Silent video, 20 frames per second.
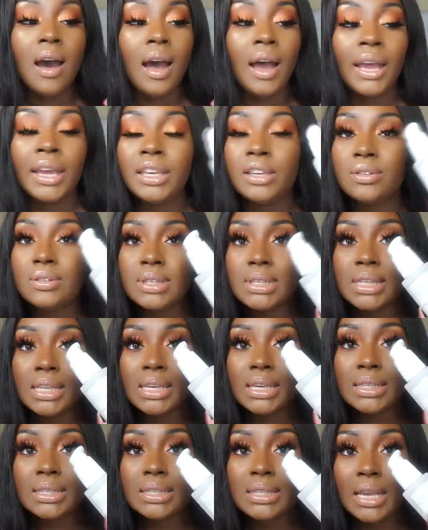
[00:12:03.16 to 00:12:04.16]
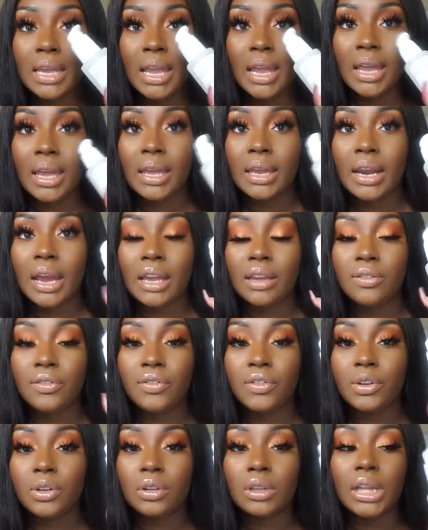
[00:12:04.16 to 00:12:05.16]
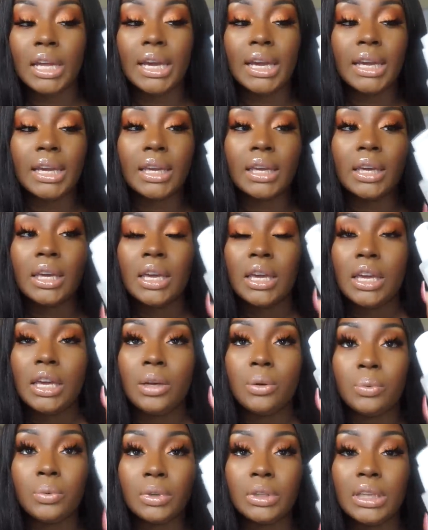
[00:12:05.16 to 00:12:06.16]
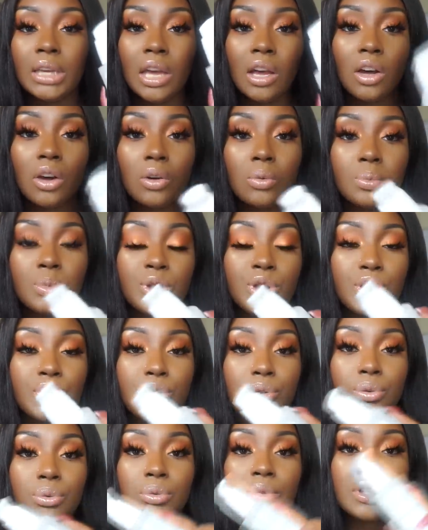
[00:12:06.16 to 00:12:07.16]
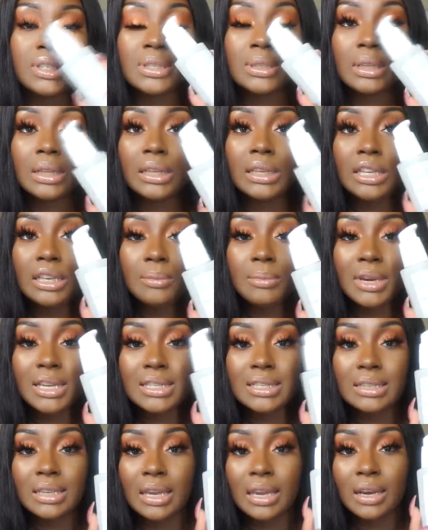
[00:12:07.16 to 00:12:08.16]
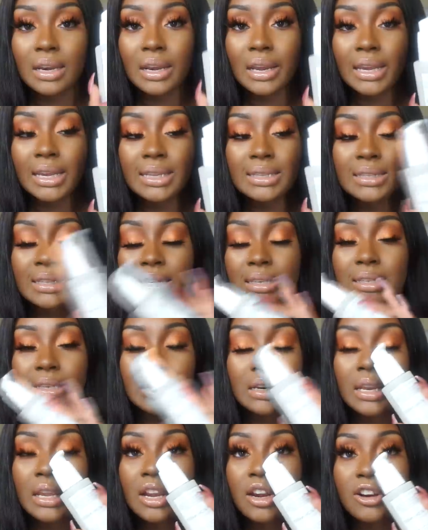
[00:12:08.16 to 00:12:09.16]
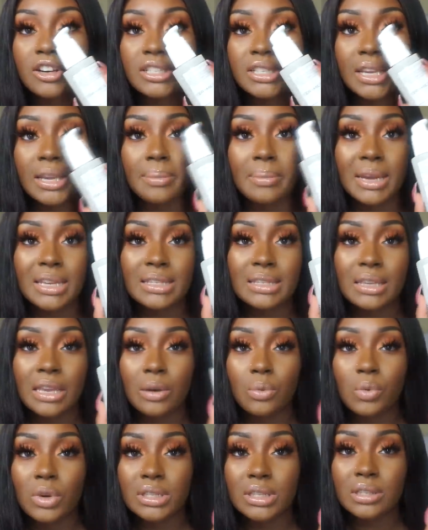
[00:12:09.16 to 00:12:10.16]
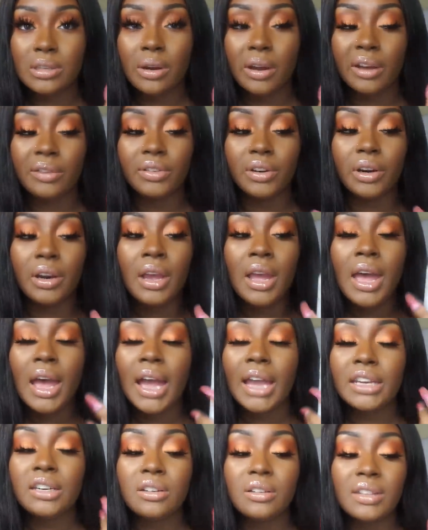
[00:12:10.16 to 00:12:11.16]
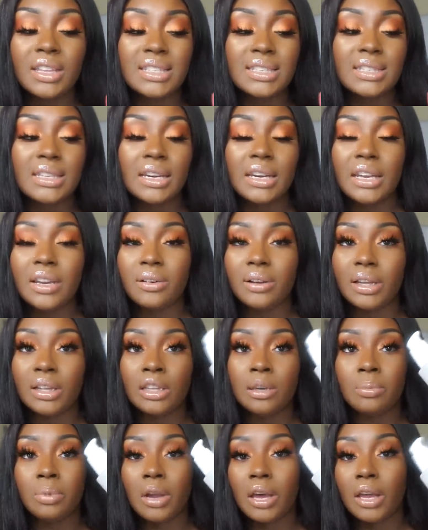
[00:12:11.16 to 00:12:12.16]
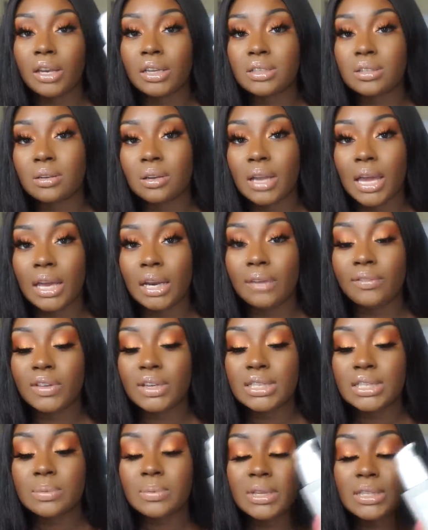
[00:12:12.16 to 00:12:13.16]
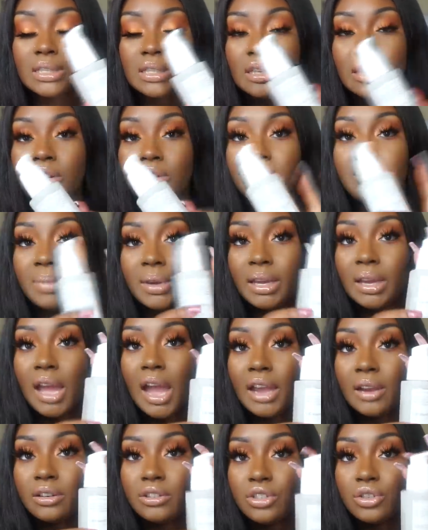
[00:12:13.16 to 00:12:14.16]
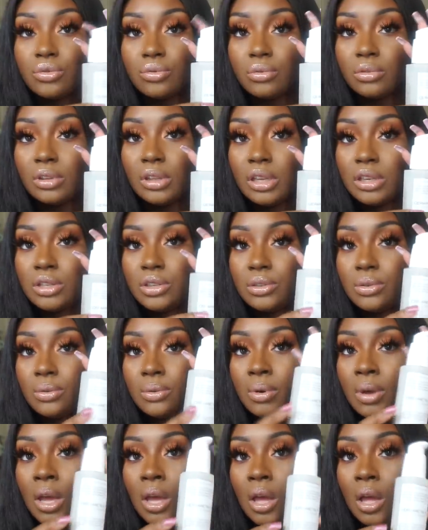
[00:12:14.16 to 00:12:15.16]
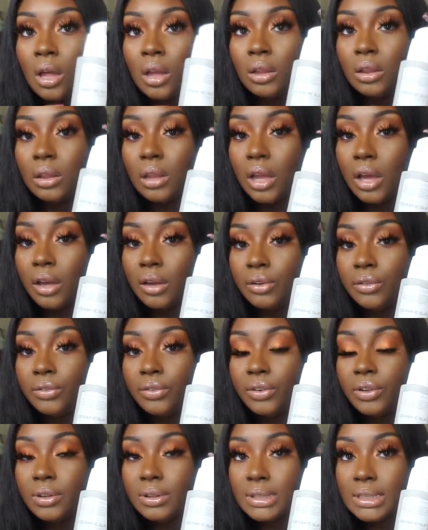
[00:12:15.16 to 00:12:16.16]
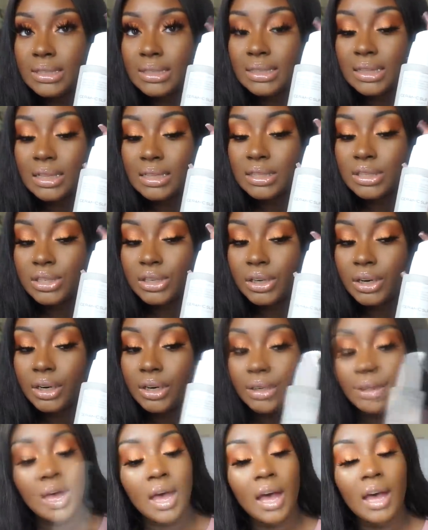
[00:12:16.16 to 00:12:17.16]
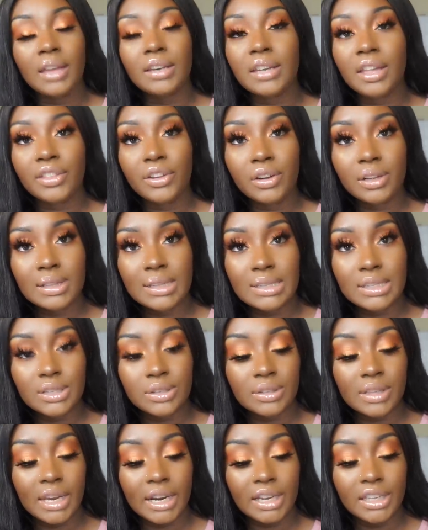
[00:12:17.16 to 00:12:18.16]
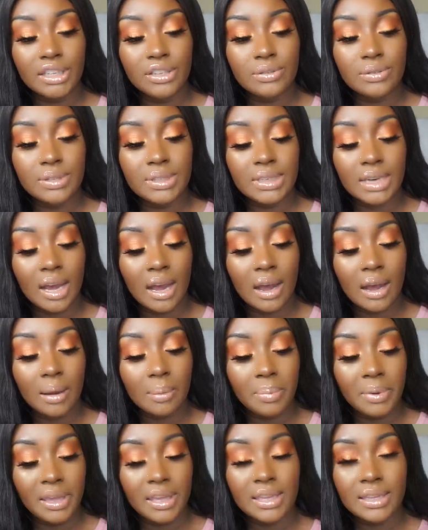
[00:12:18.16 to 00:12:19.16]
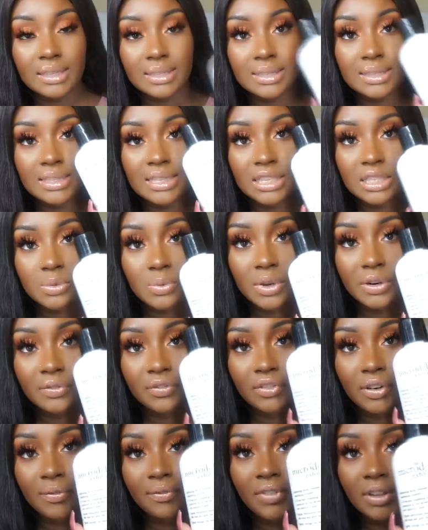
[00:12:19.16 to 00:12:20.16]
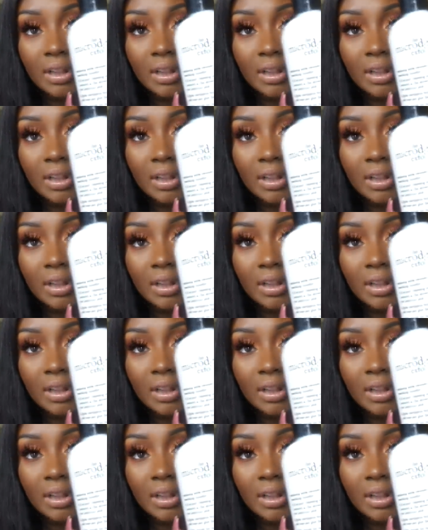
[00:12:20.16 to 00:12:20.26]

I use this and I feel like it really helped to just clean my skin nice. It didn't irritate my skin whatsoever. I know that Sunday Riley products are kind of expensive, but I truly do love this cleanser. Another cleanser that I used up is this one from